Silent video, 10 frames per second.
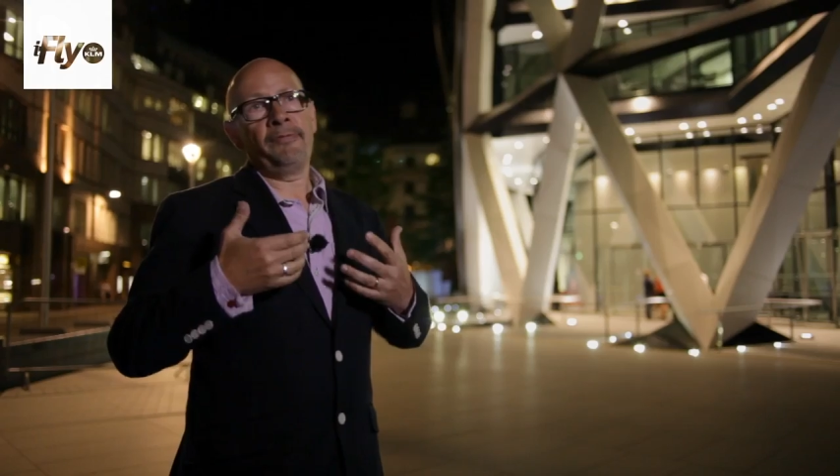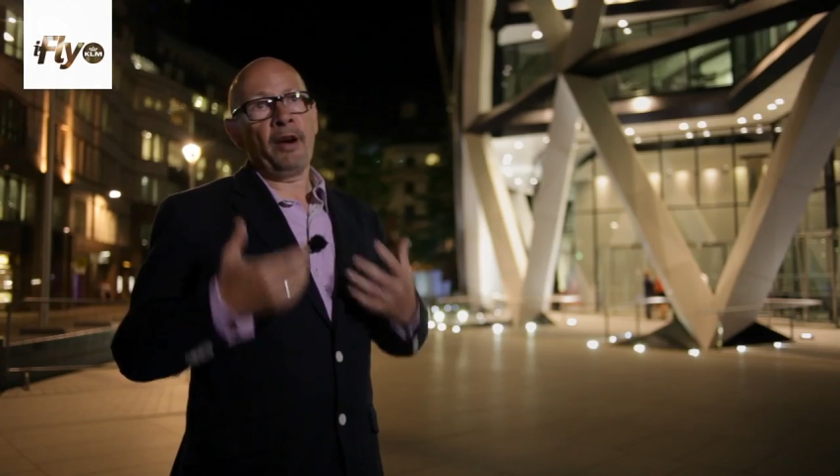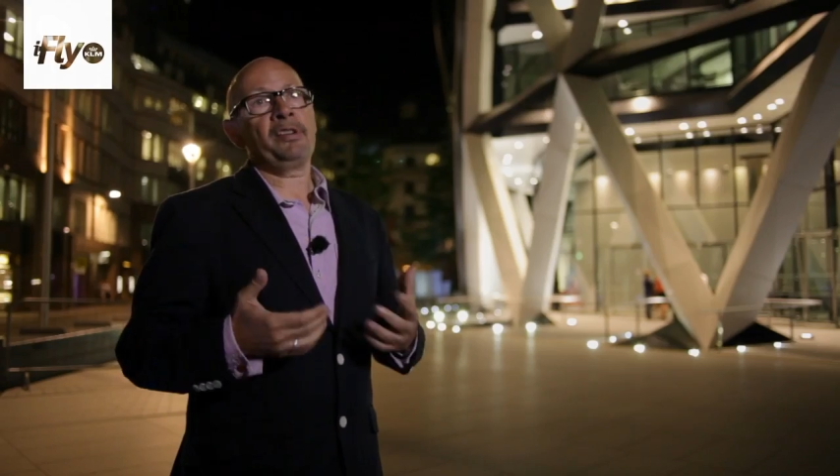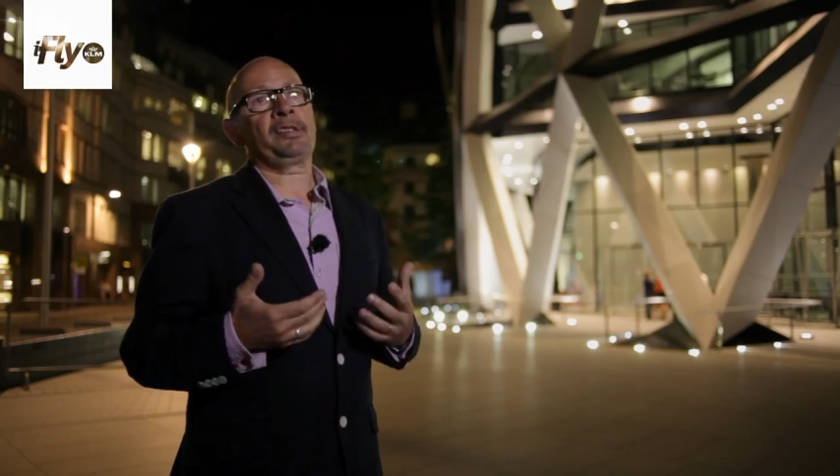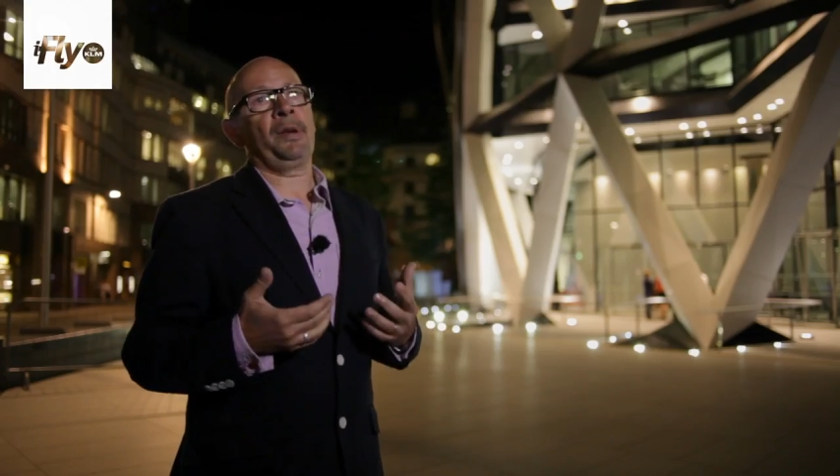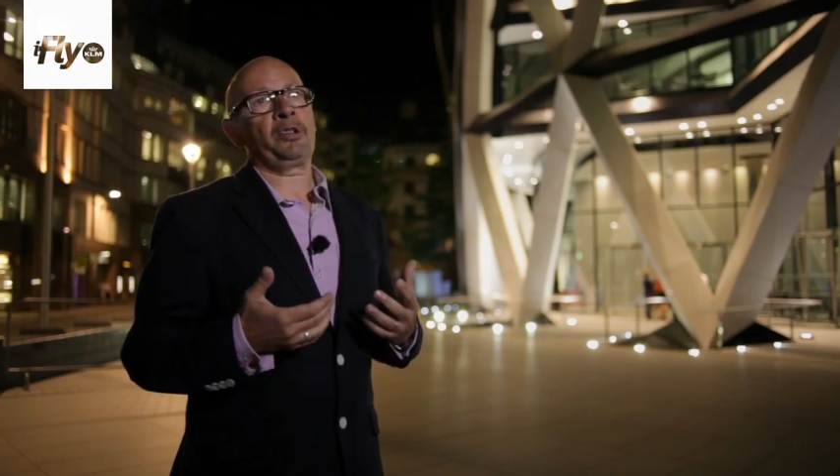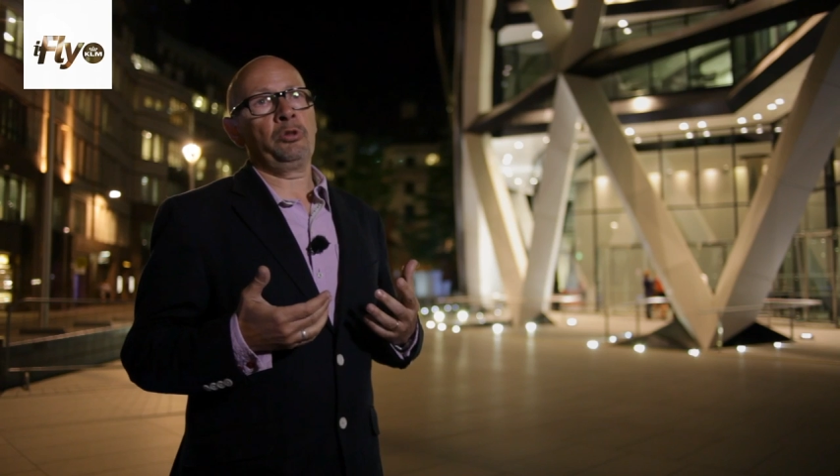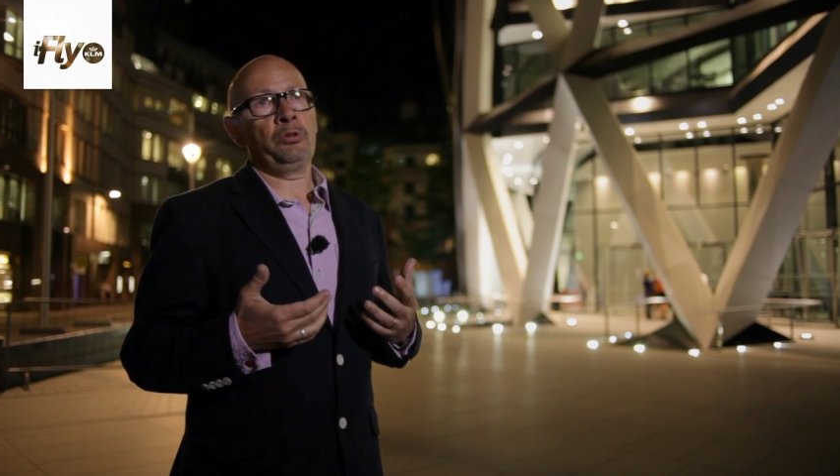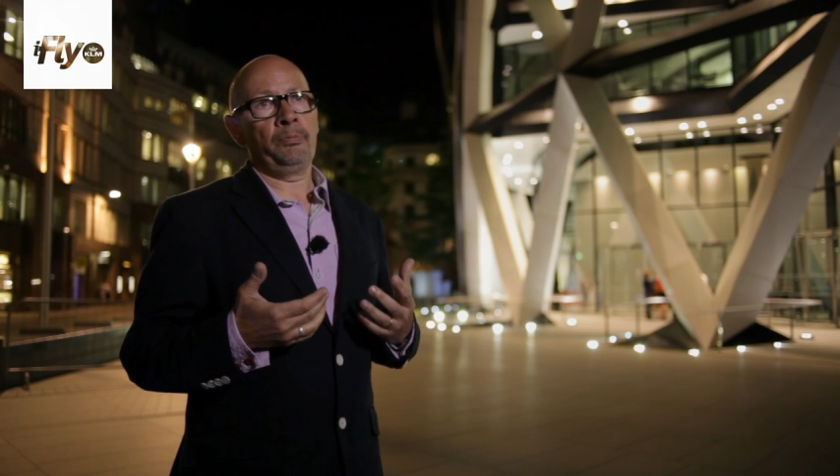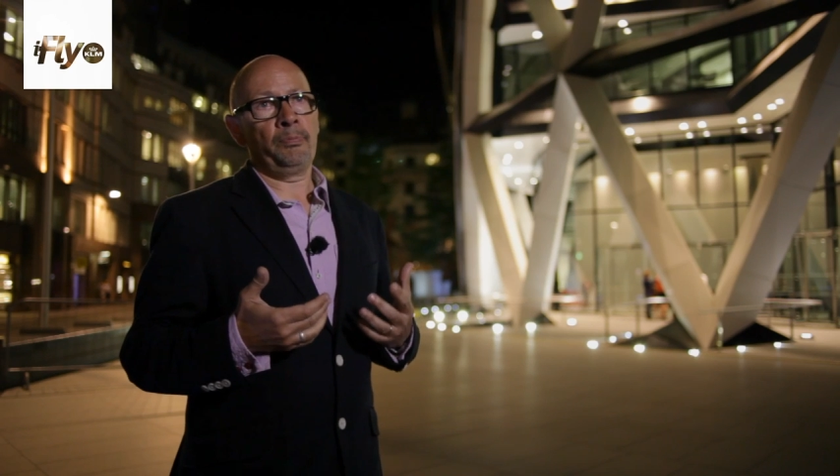very
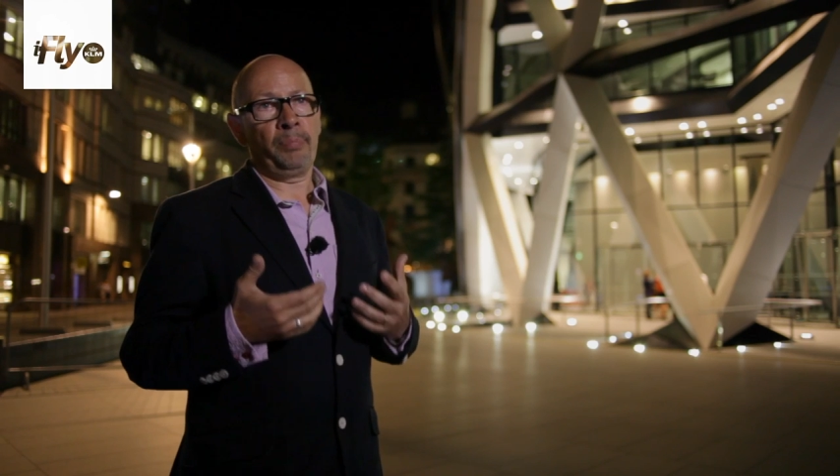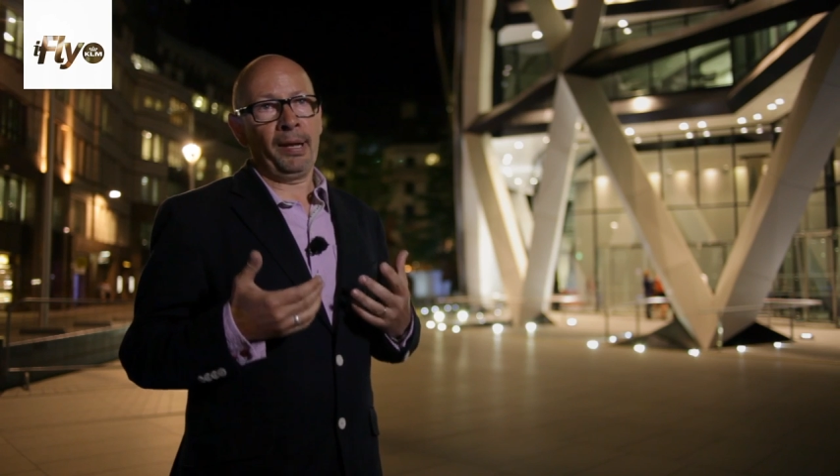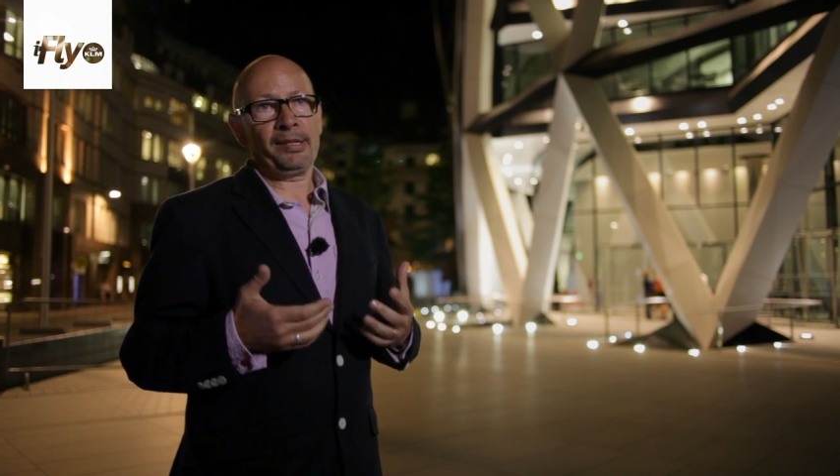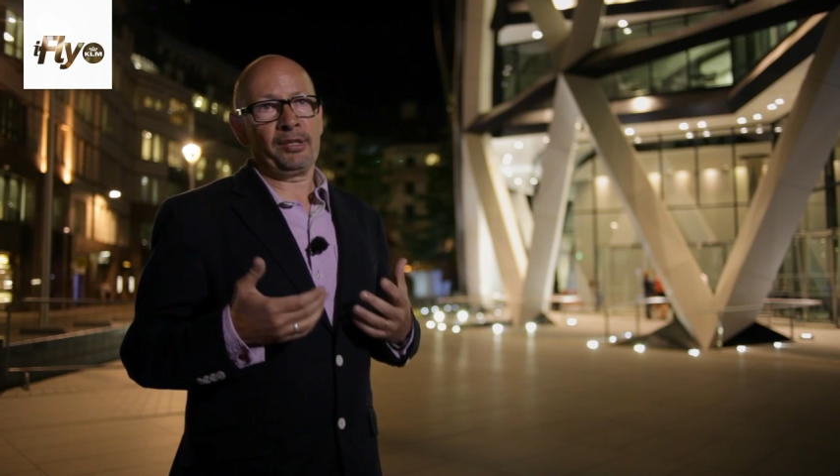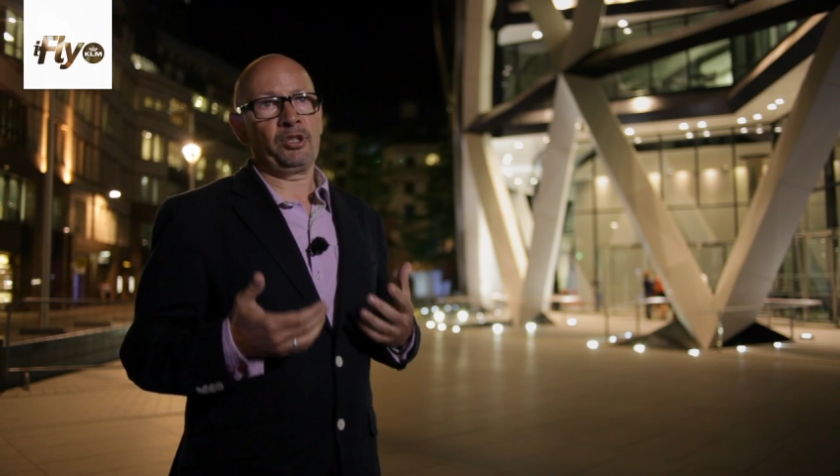special places